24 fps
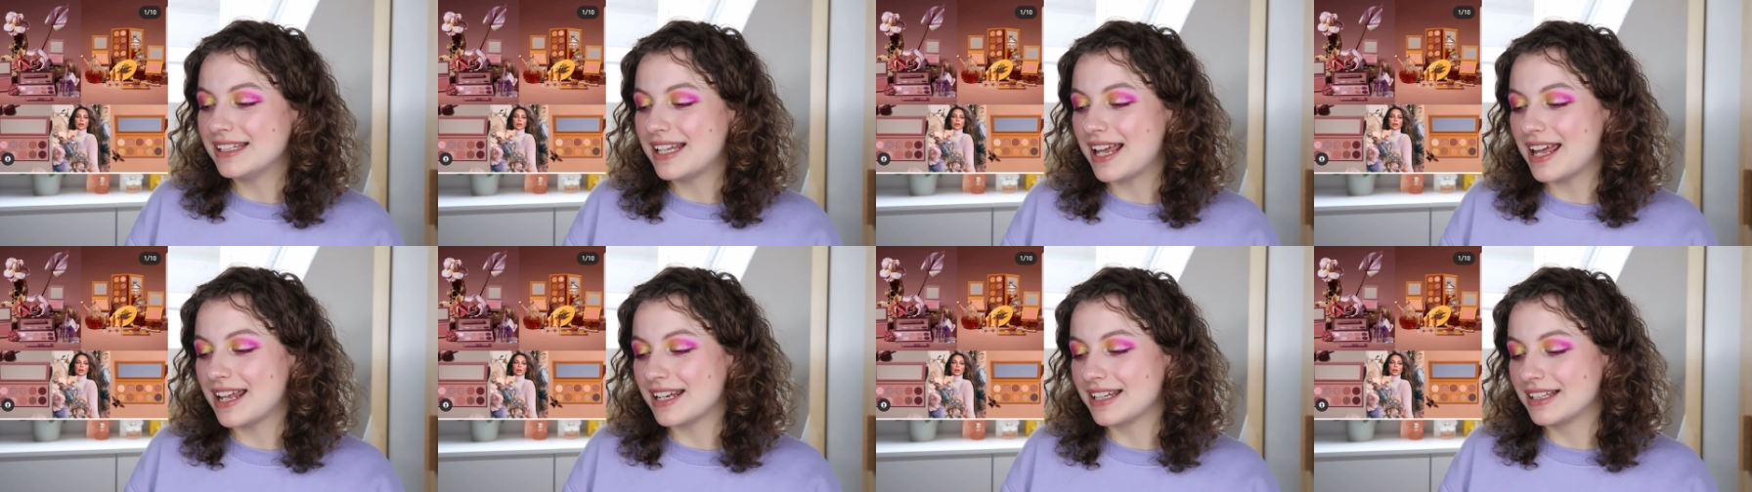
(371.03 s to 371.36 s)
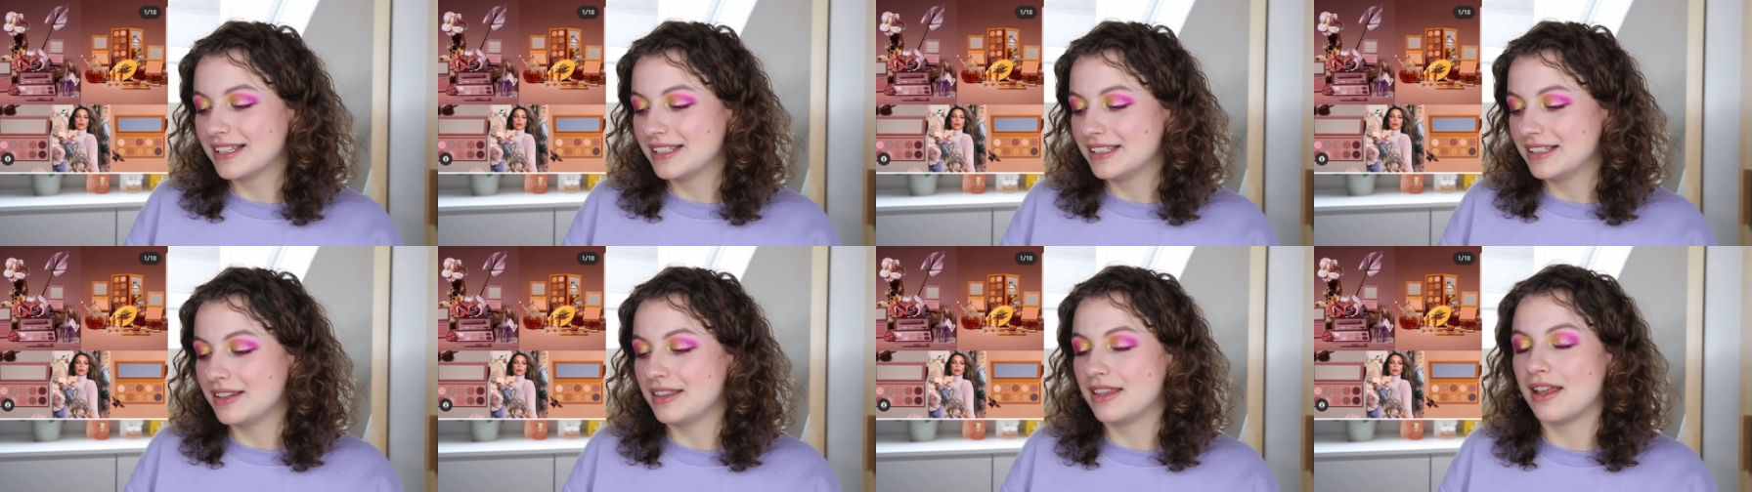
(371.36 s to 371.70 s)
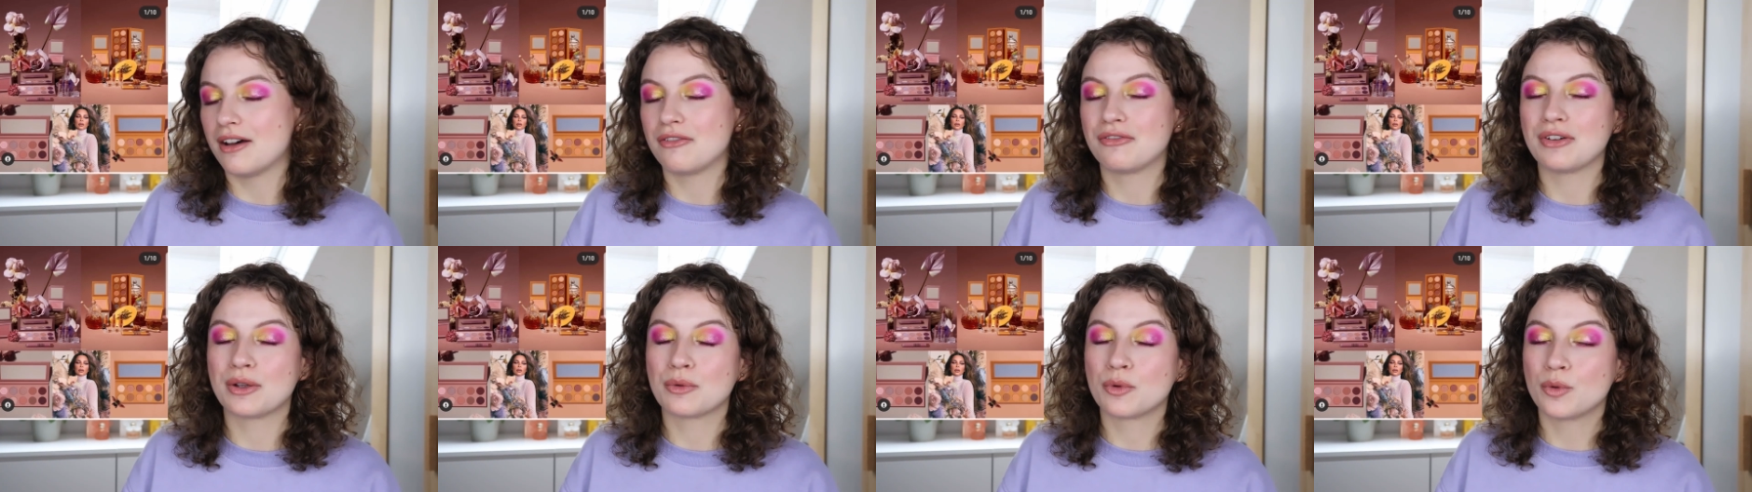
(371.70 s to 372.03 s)
then
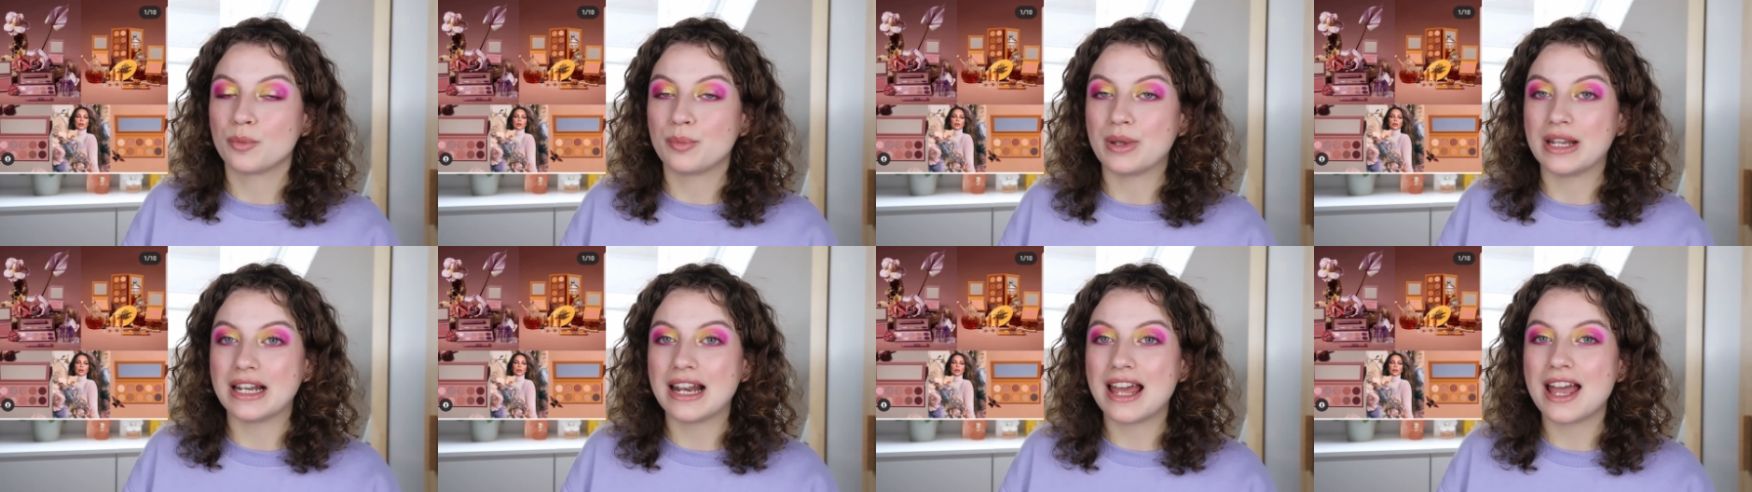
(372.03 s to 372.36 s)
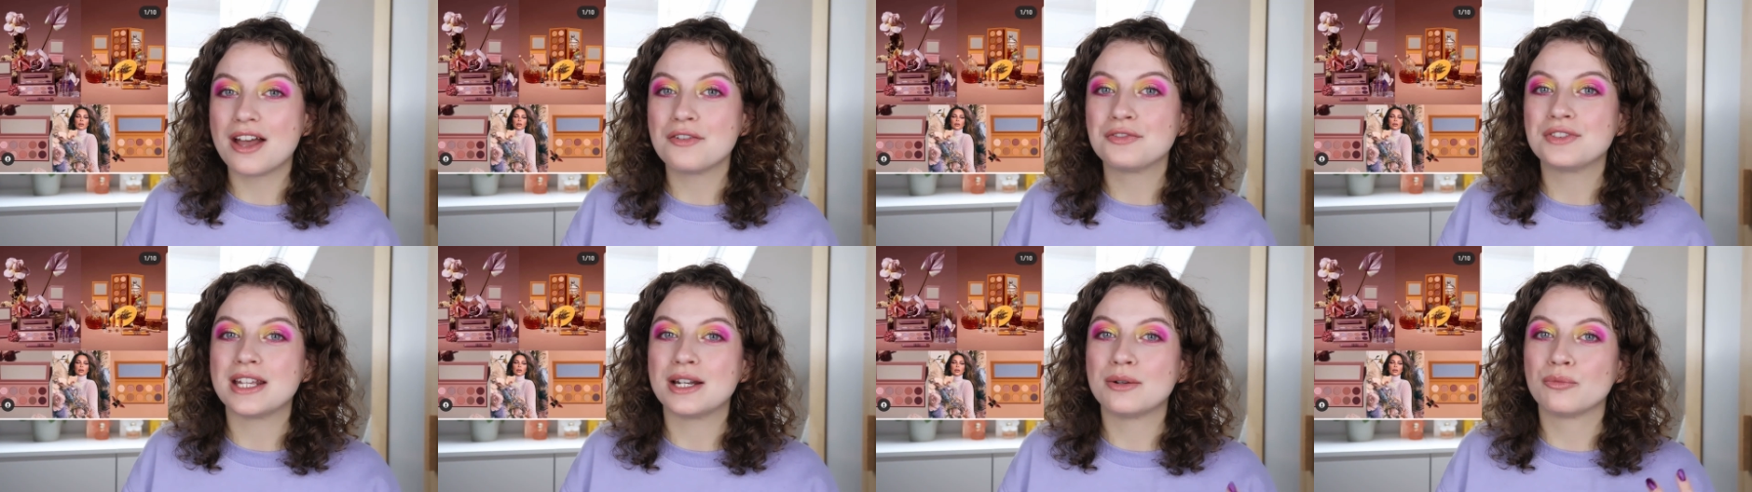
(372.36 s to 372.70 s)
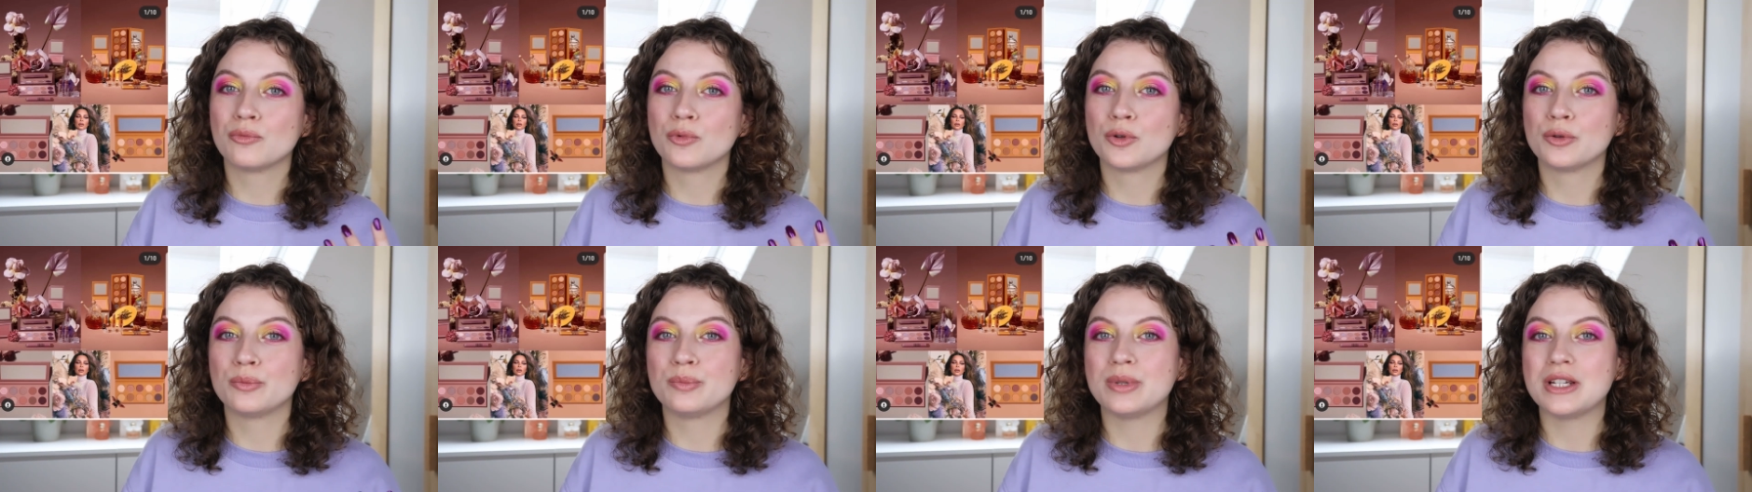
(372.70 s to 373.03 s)
nothing would be left and
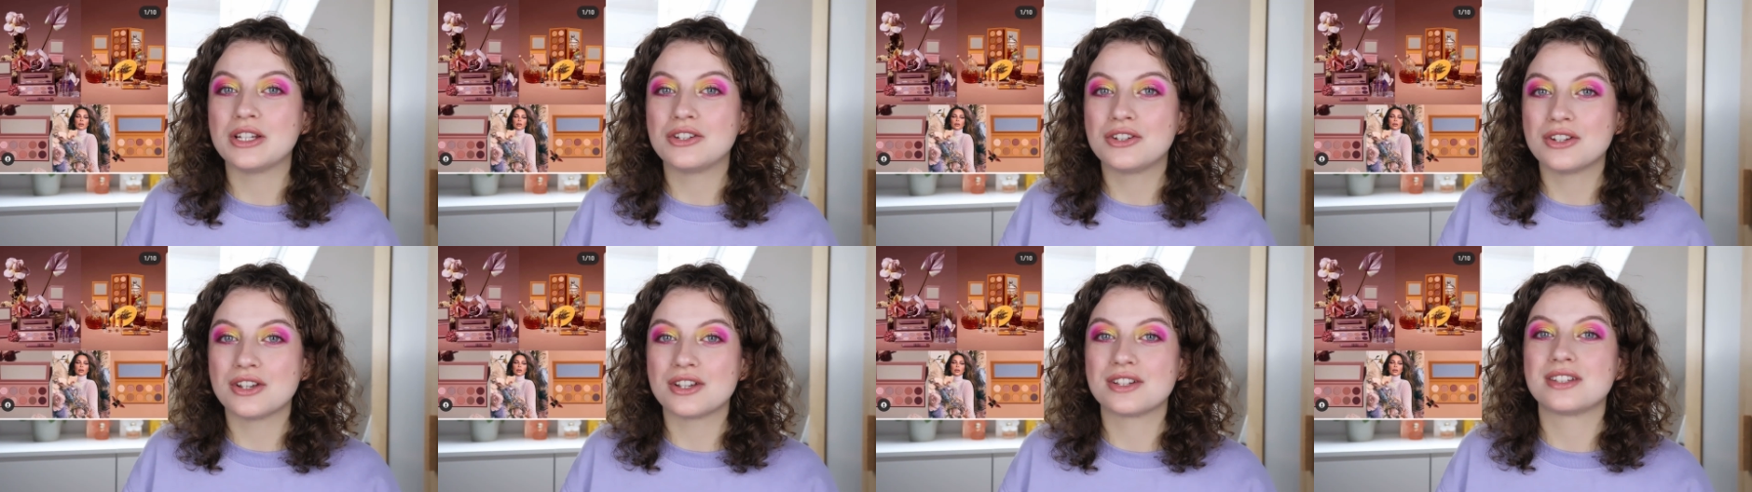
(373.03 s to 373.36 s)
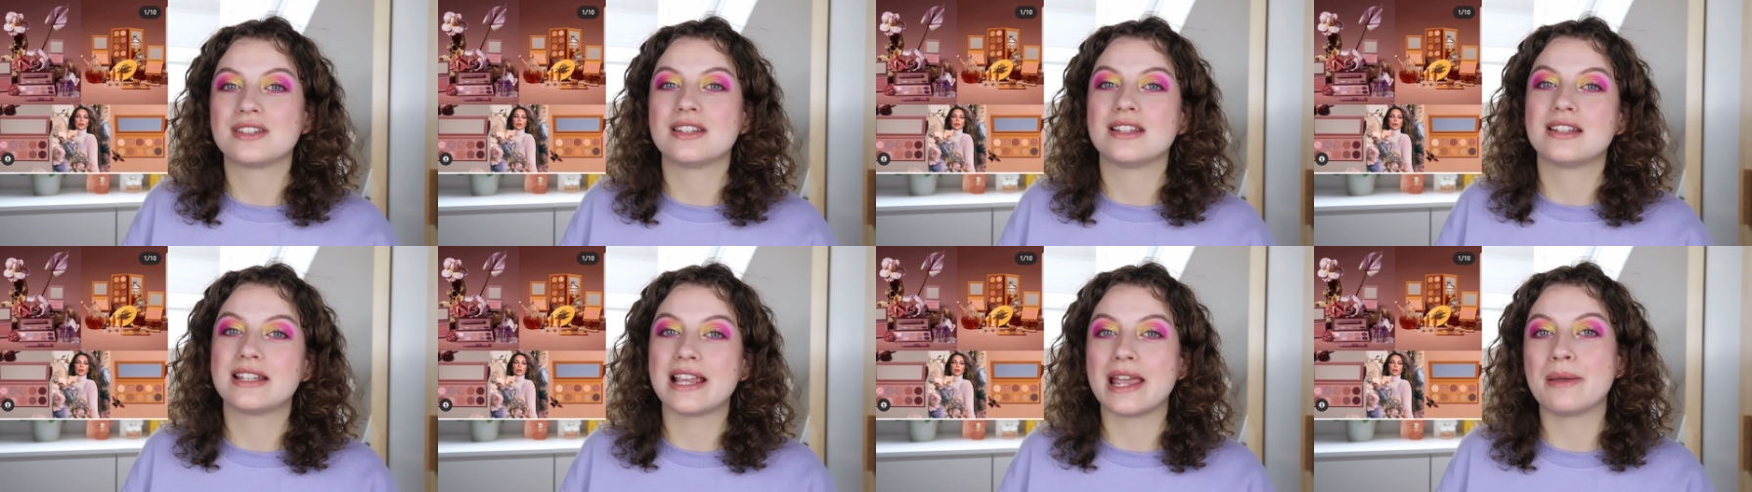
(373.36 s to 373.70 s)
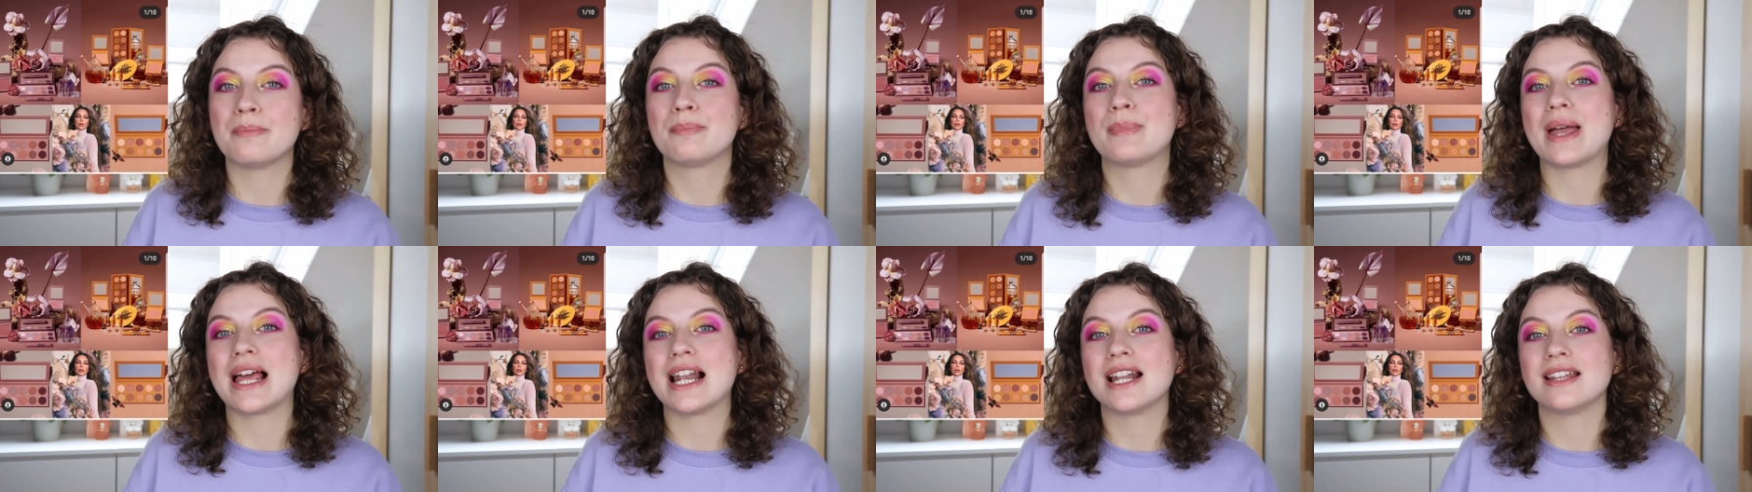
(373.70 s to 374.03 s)
it would be just the
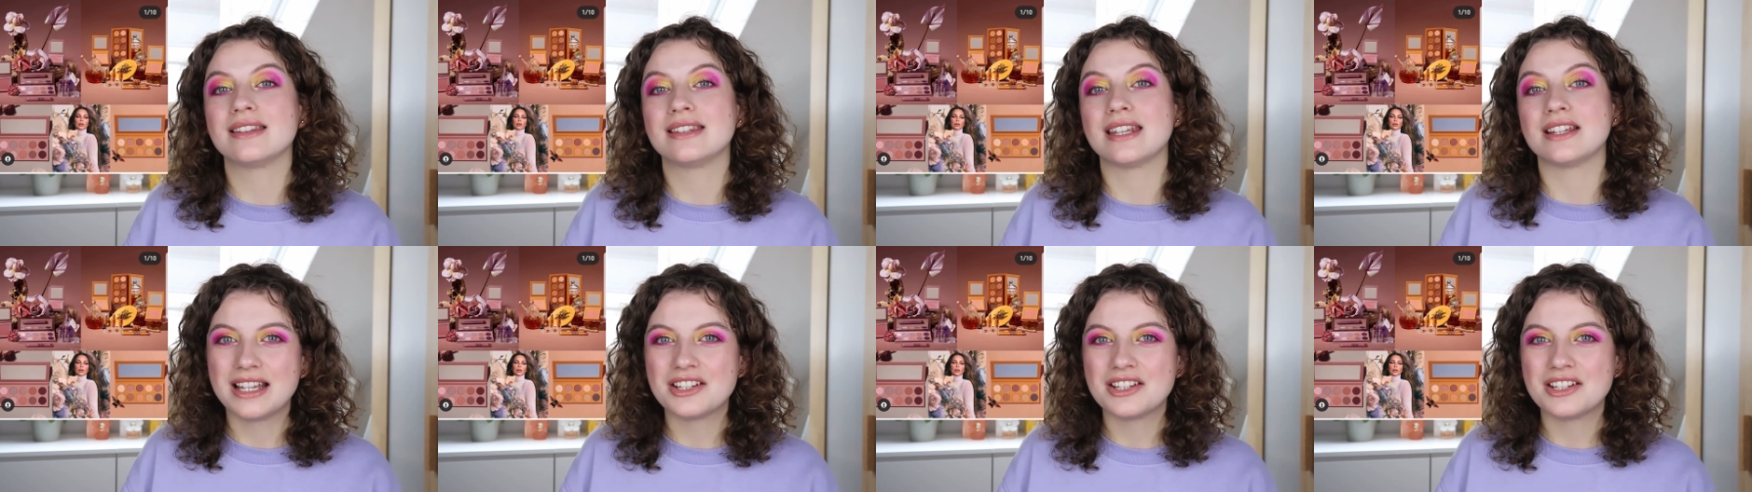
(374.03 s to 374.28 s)
same palette